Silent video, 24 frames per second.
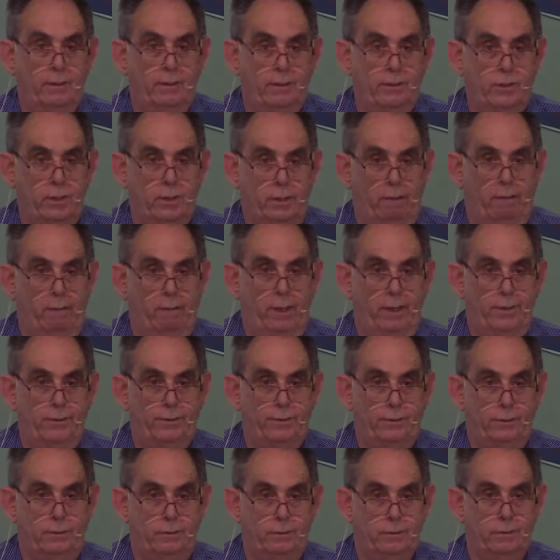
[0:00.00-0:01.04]

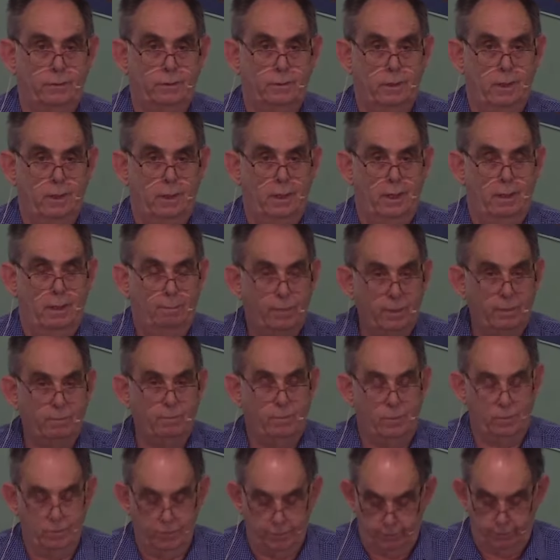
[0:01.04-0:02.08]
generations, but
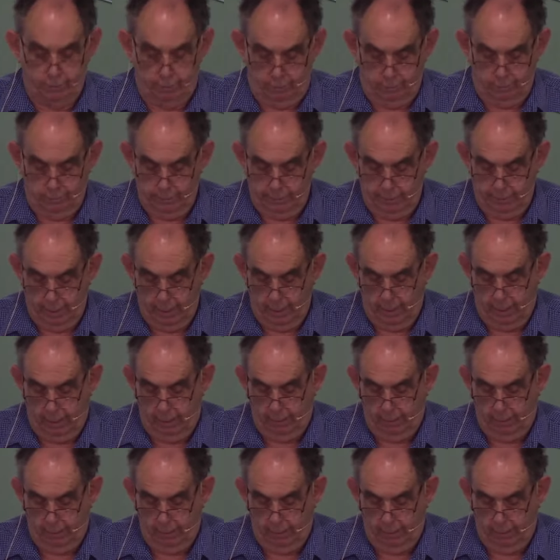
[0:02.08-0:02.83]
more so today.